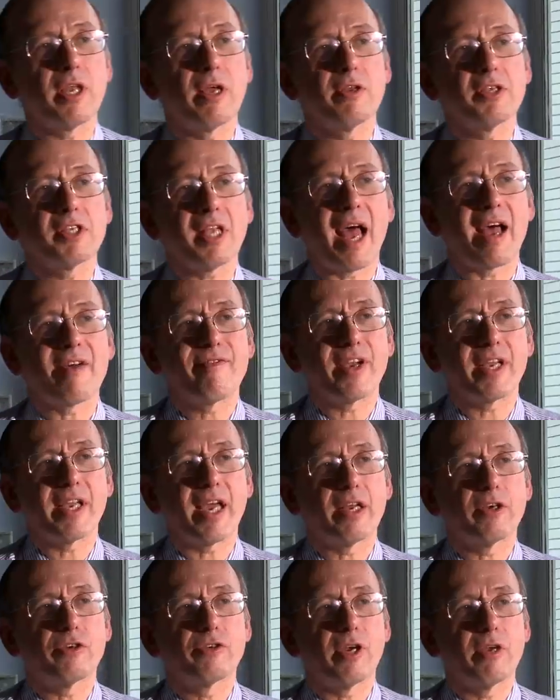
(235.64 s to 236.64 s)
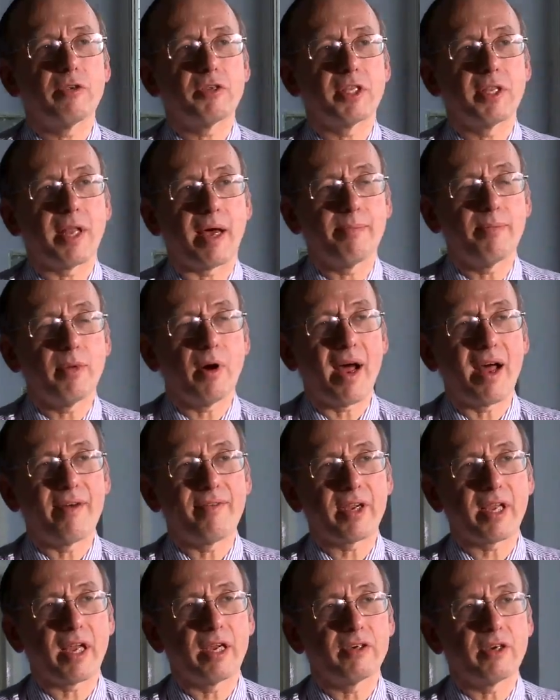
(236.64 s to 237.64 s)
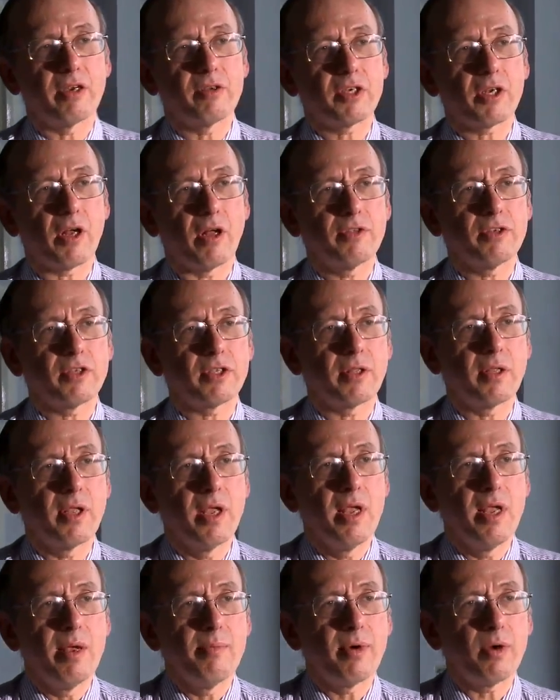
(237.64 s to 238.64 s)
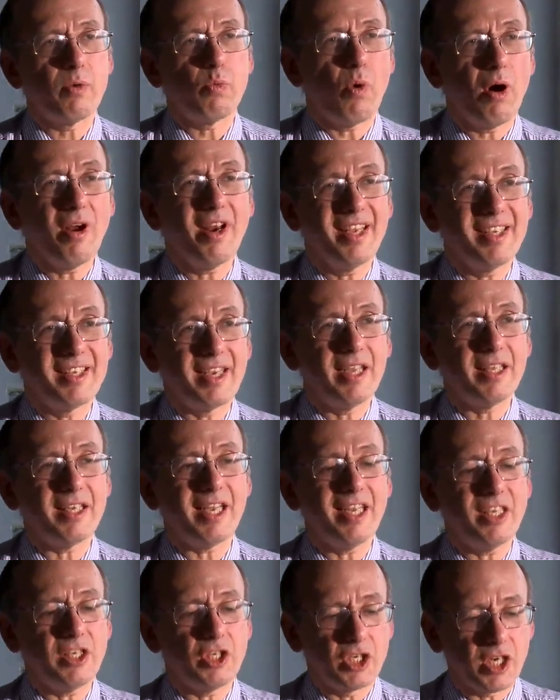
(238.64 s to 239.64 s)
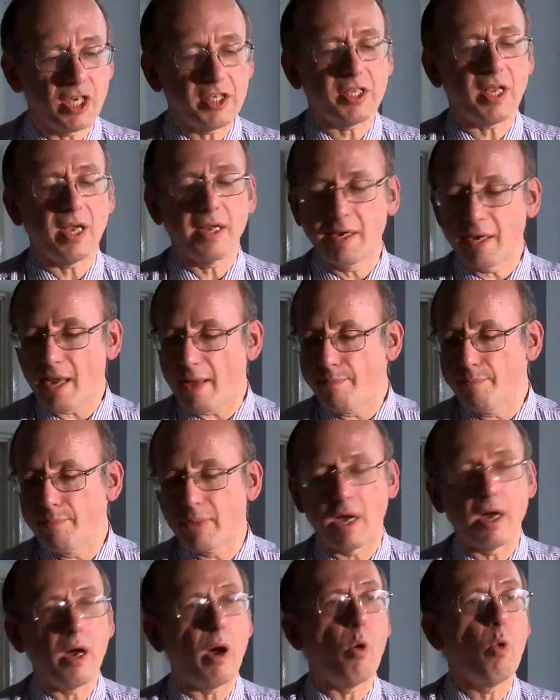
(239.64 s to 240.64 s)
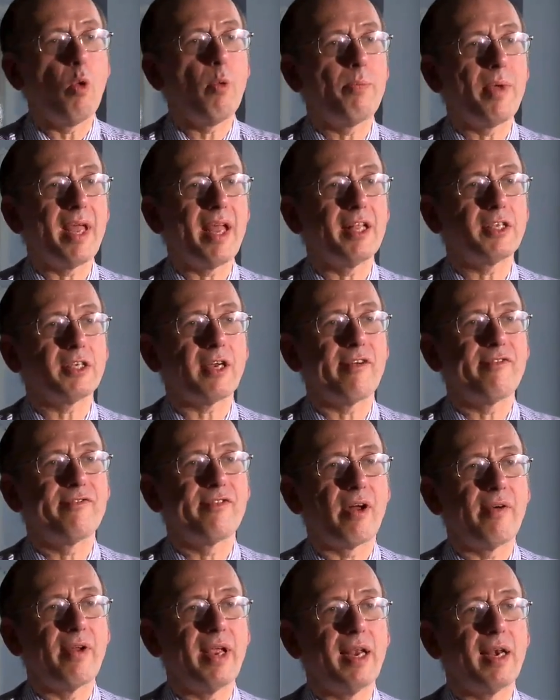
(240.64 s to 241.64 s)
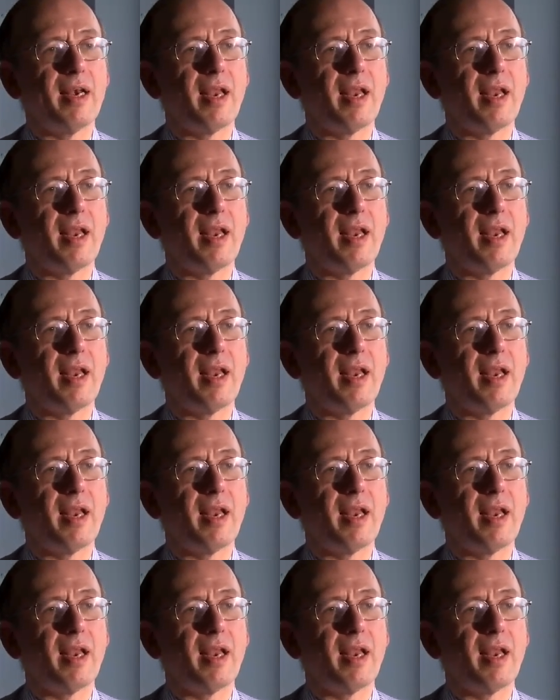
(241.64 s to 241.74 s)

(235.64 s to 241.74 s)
known as Avogadro's number, Avogadro's constant. But what is it? It's just a number, albeit a very